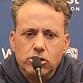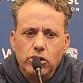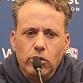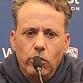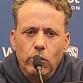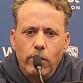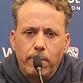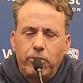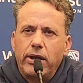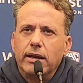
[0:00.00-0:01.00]
to
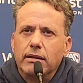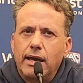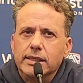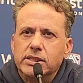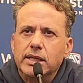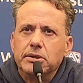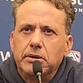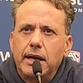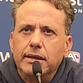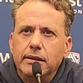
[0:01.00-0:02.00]
play a lot of
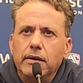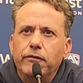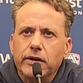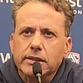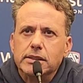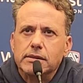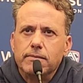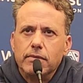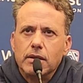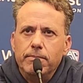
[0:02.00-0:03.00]
single high defense,